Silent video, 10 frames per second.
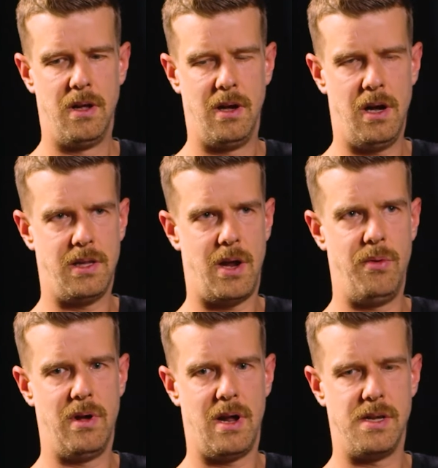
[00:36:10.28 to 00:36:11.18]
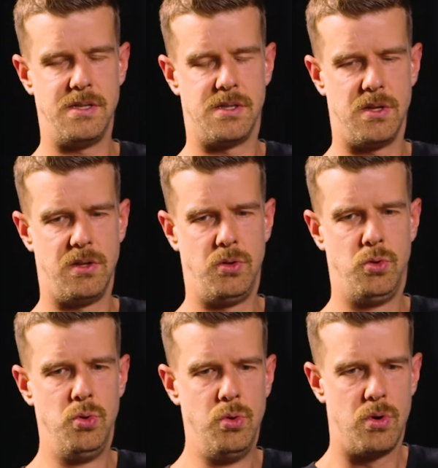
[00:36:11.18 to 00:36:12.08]
I realized it's
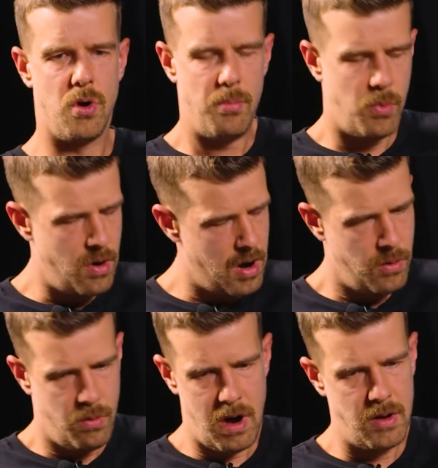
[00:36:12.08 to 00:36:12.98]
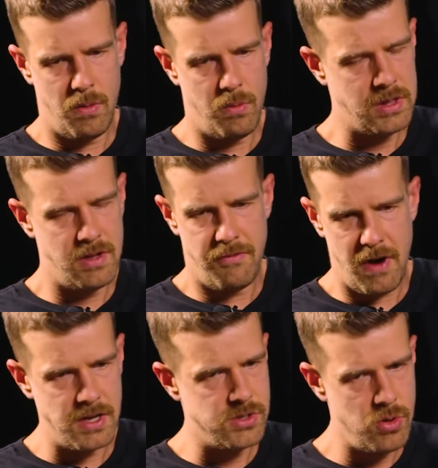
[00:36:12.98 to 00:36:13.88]
what the
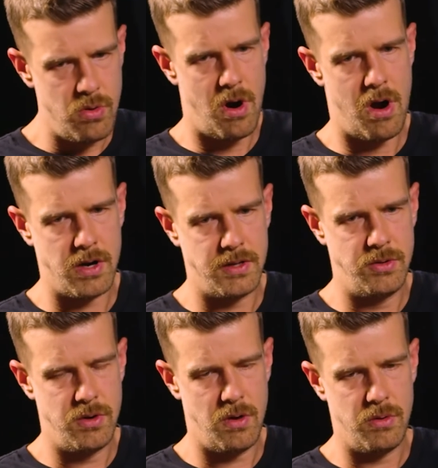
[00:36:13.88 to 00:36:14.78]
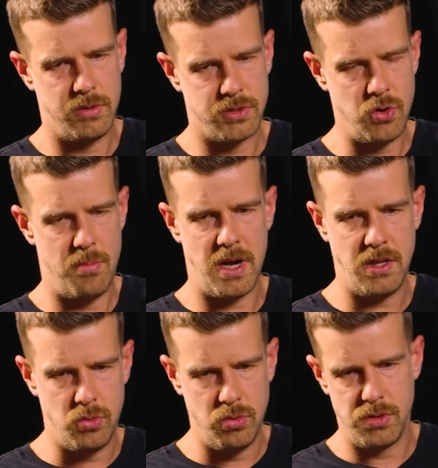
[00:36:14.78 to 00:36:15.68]
fuck, it's so hard, you know, so many
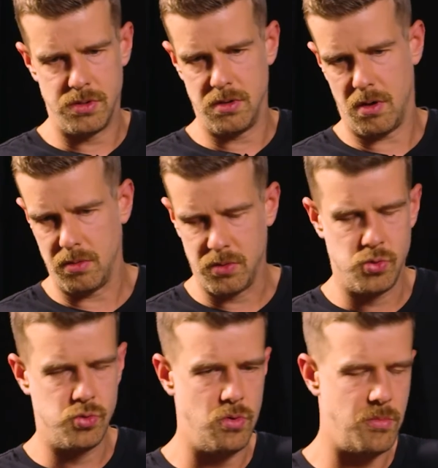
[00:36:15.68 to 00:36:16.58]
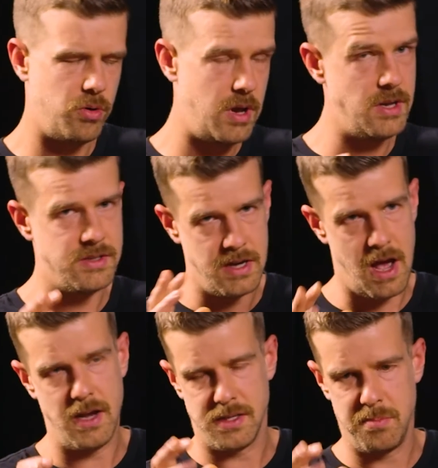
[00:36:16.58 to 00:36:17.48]
tools, you know, Zoom, okay, it's
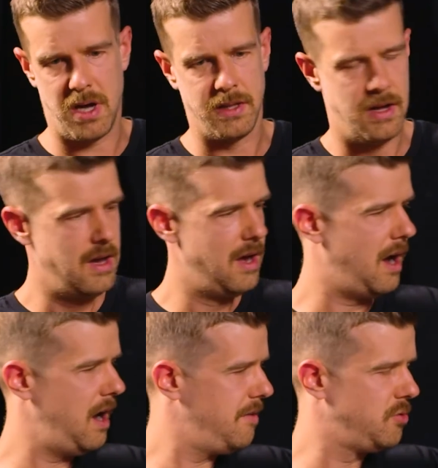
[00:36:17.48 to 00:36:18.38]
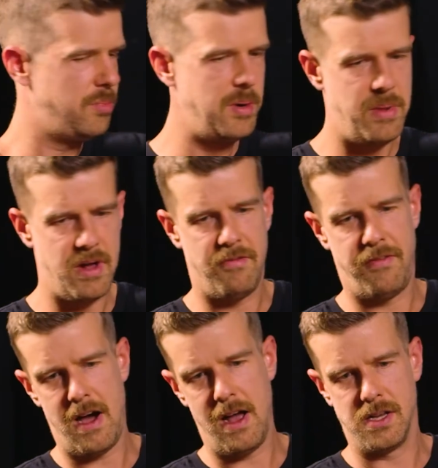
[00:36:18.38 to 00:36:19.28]
nice, but I have to prepare
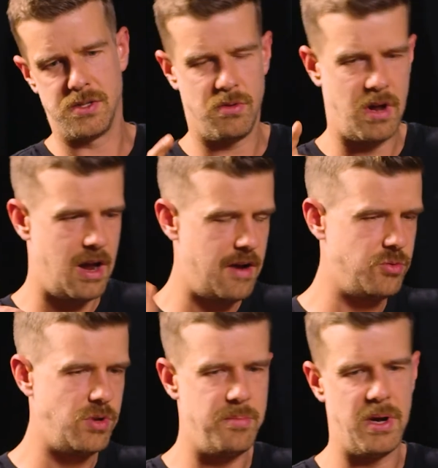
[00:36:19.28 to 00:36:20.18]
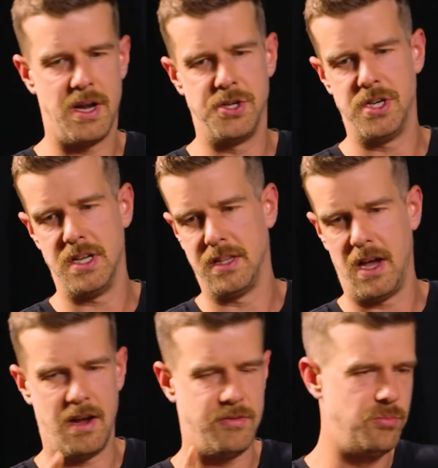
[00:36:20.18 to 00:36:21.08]
files, so I have to keep an agenda, I
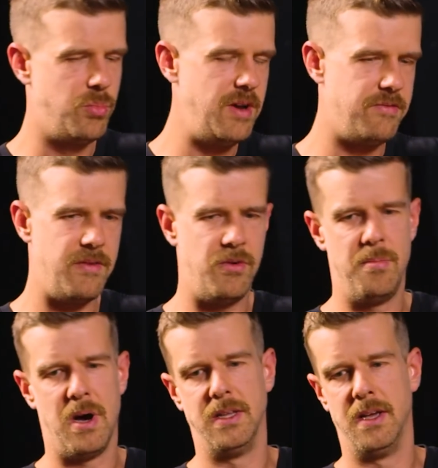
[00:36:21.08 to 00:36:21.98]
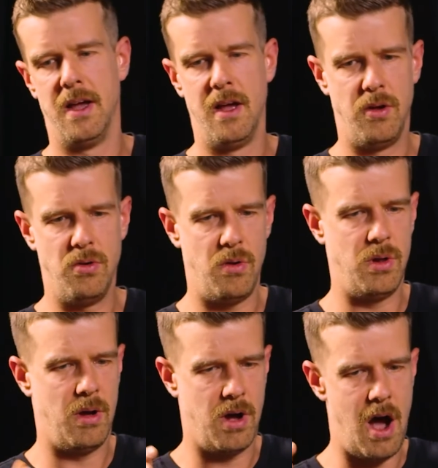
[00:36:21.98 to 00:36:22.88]
have to brief everybody, you know,
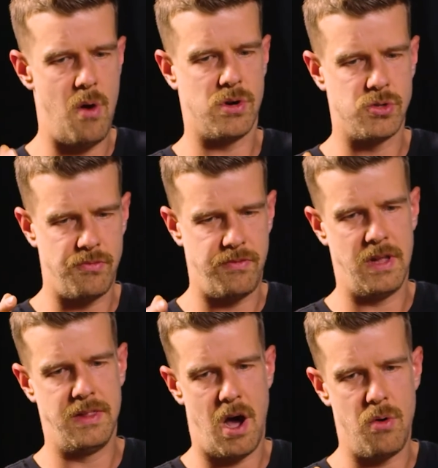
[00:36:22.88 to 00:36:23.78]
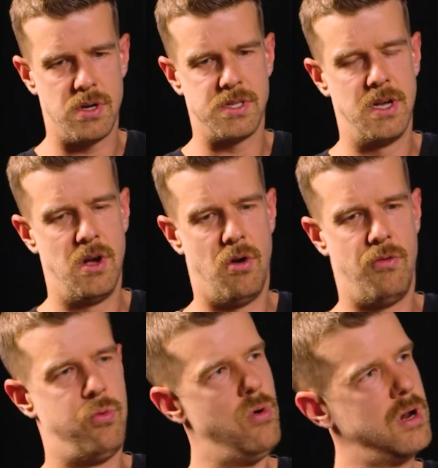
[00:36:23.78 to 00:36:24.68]
hours
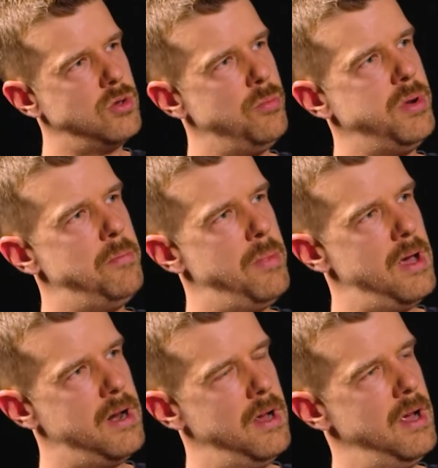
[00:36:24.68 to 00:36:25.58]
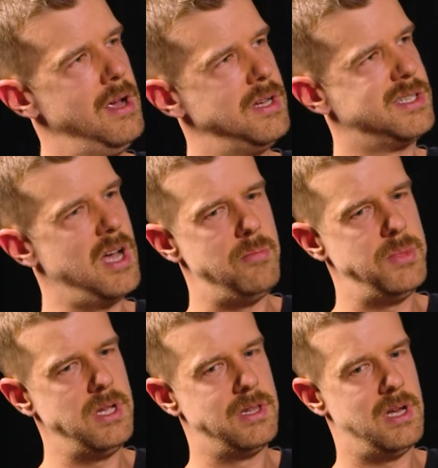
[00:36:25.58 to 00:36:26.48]
of work to prepare
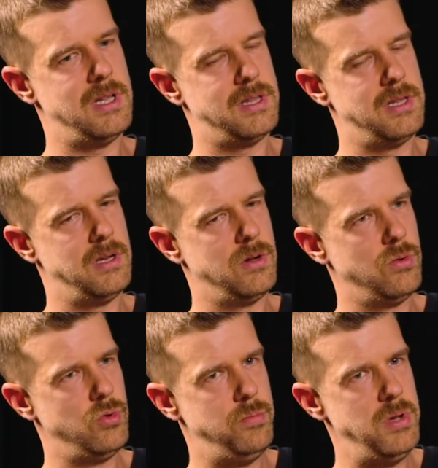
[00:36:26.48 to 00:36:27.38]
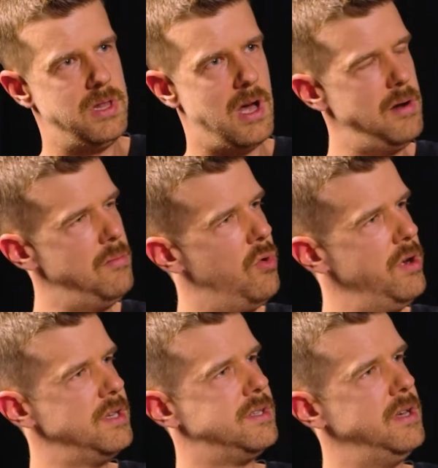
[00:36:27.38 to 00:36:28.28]
something that could be done more
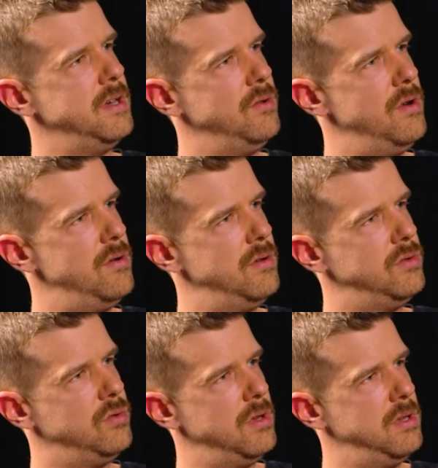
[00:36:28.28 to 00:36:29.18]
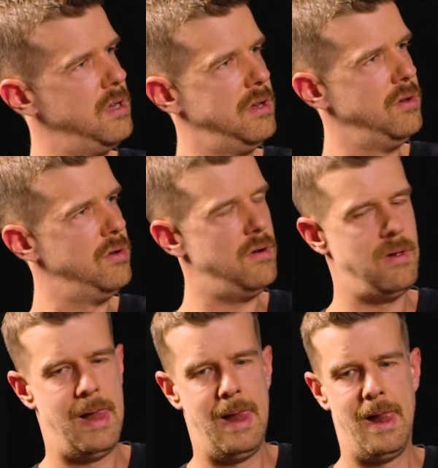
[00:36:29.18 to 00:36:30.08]
easily, you know. You
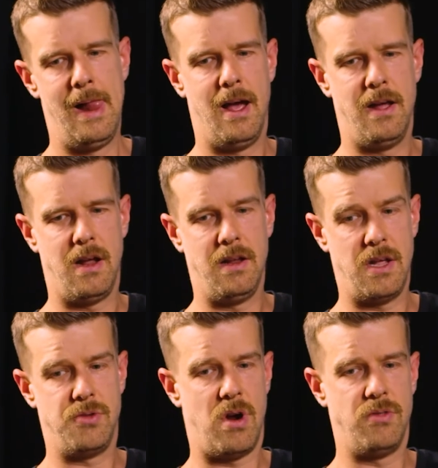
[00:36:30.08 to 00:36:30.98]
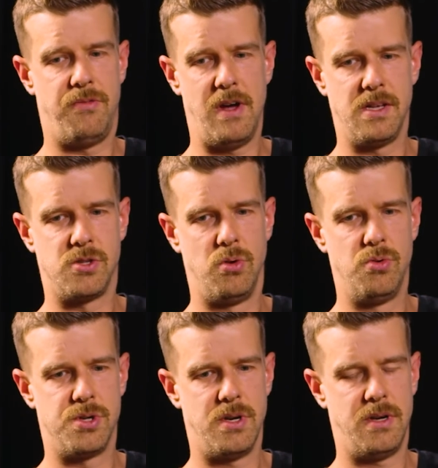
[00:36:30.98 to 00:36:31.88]
know, and I tried to find a
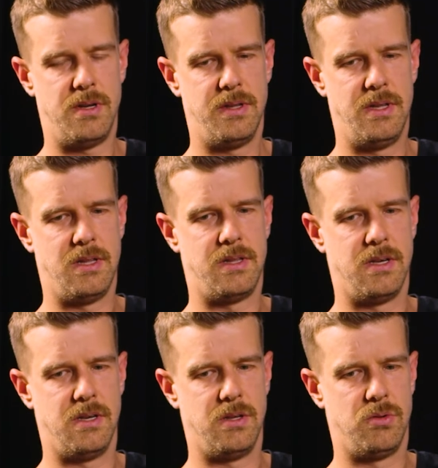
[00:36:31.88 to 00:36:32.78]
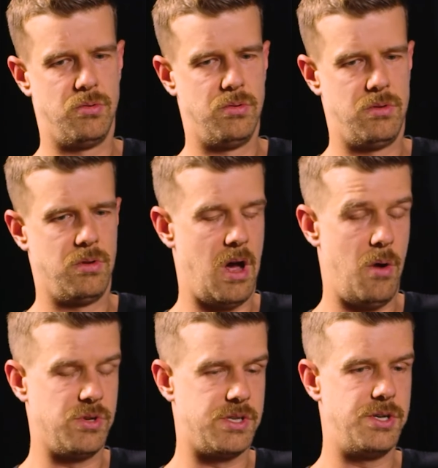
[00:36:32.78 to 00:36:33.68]
solution that I
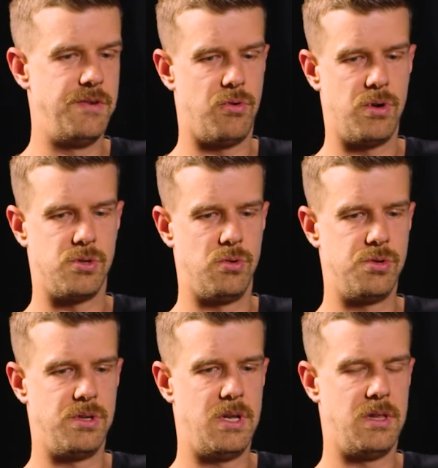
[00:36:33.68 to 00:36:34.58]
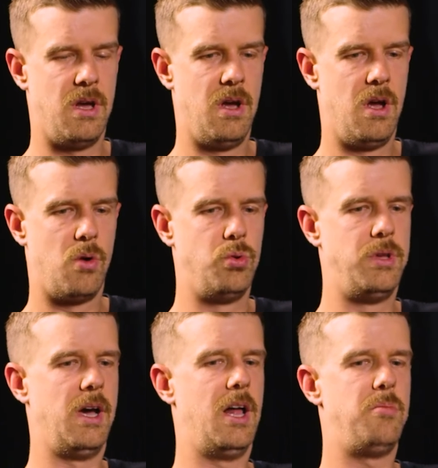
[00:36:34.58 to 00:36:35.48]
was searching for a solution that could
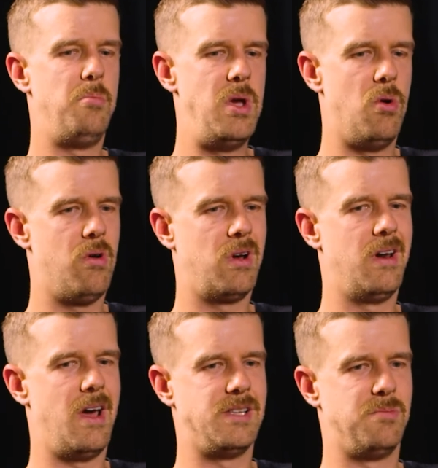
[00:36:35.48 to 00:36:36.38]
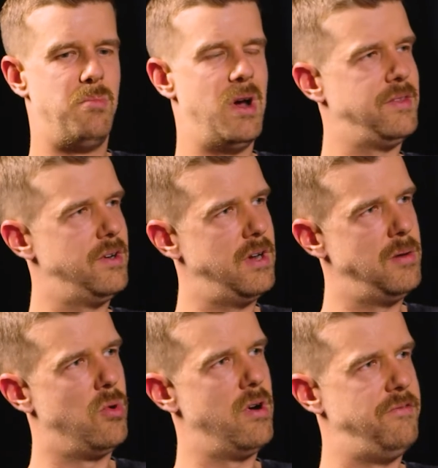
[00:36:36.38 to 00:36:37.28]
help me organize better
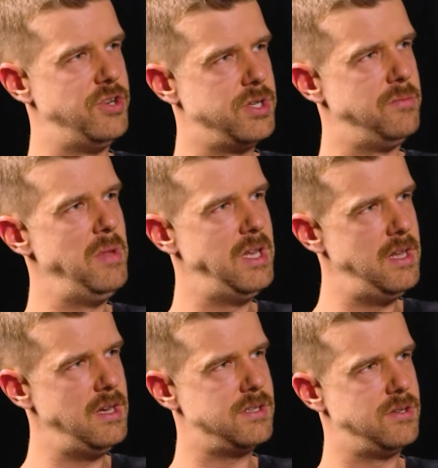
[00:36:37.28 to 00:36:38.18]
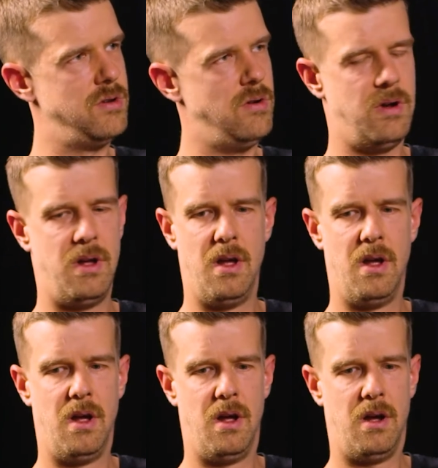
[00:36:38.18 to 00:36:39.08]
and more efficient meetings, you
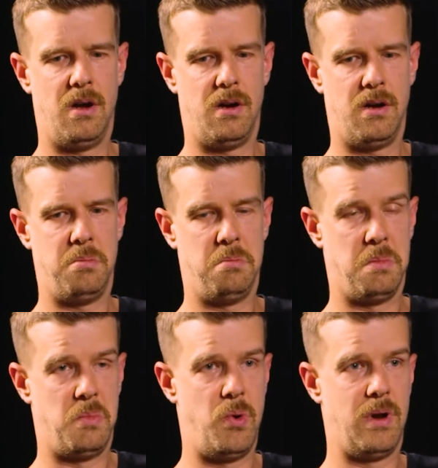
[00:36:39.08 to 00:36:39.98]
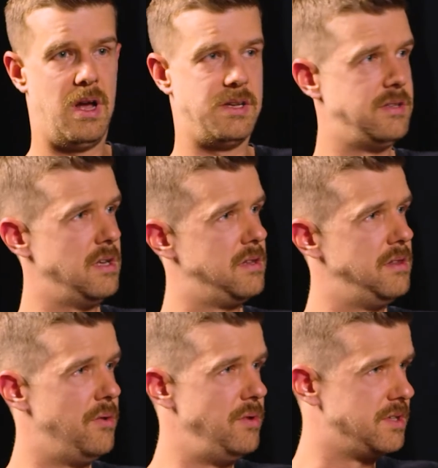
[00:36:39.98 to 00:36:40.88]
know. Realized that
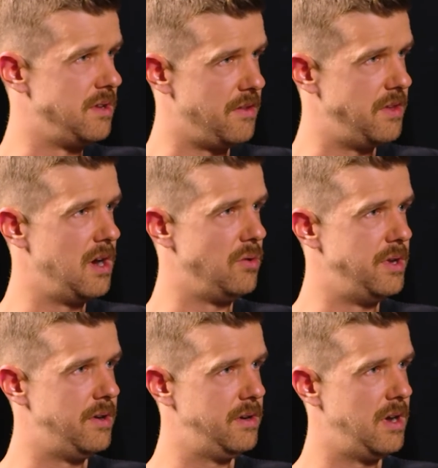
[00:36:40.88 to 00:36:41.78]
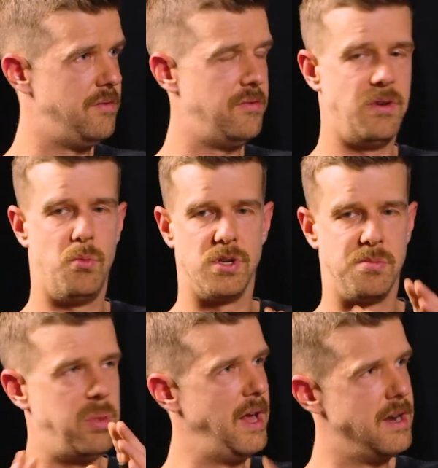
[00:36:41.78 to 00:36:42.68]
there is nothing out there. Everything was
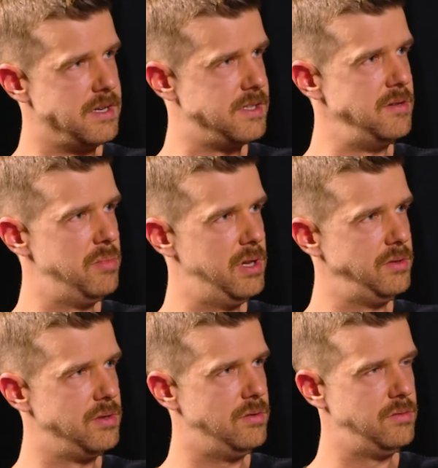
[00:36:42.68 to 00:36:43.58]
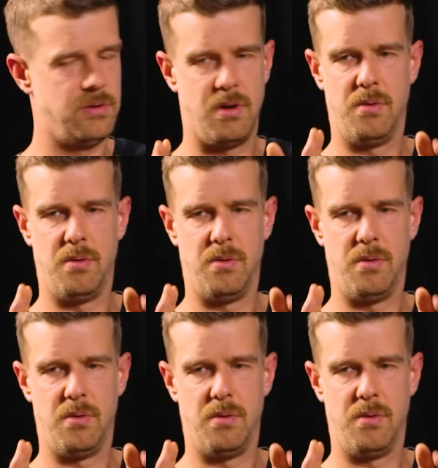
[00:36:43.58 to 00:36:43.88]
plain and simple, you know.